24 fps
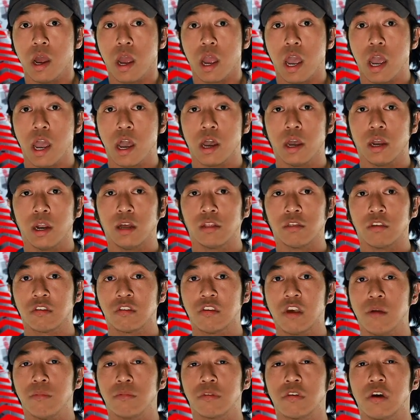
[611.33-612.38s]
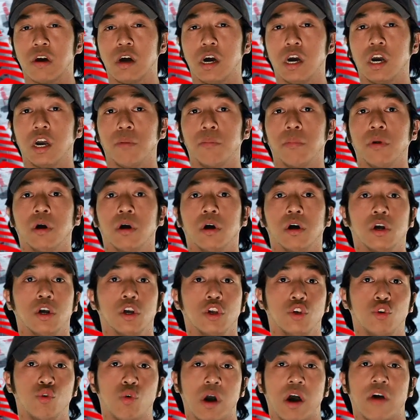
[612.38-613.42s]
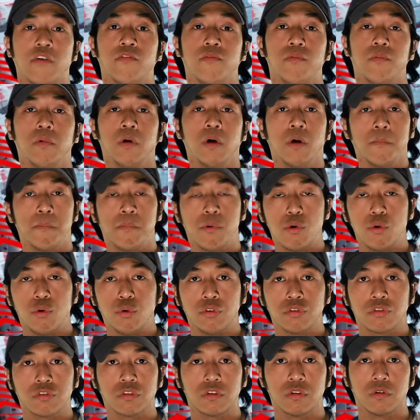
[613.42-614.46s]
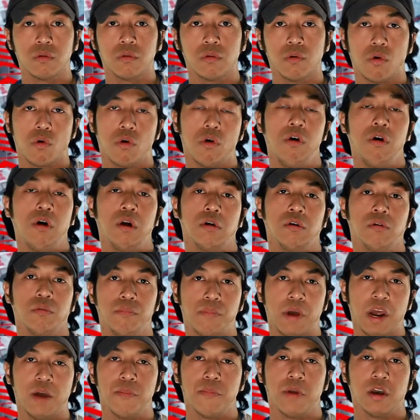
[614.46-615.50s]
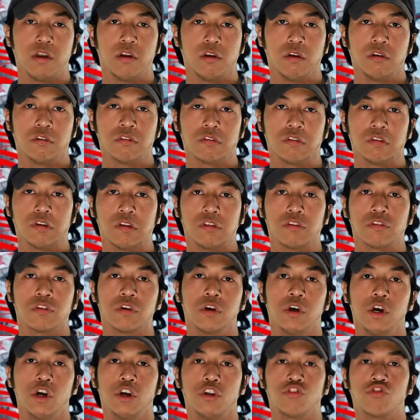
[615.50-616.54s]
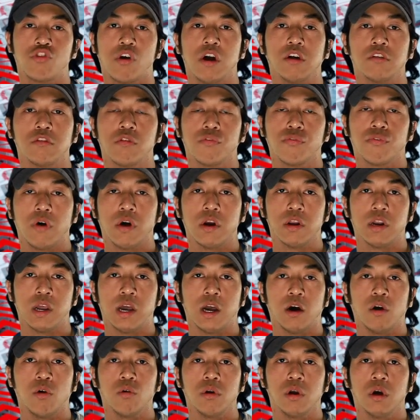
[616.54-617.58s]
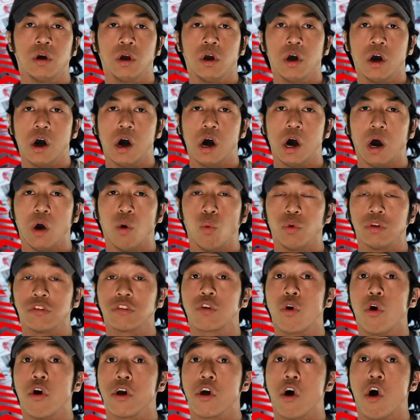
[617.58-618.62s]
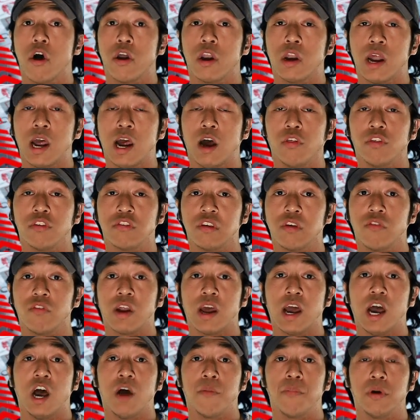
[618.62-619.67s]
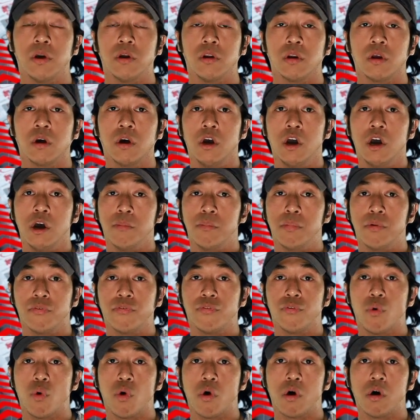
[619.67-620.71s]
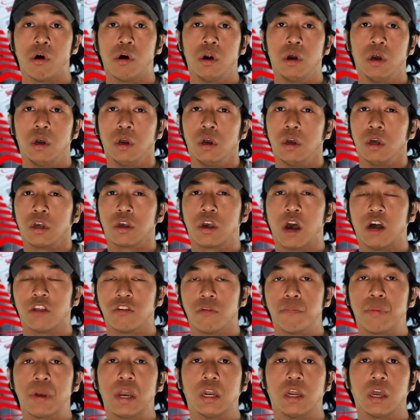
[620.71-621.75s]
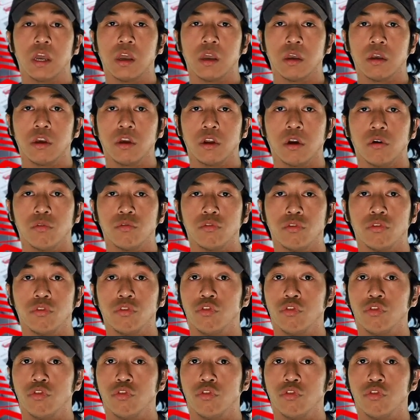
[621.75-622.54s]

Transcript: And at the same time, you have Bruce, or Batman in a sense, trying to find out what's going on and how this even happened before Gotham PD, you know,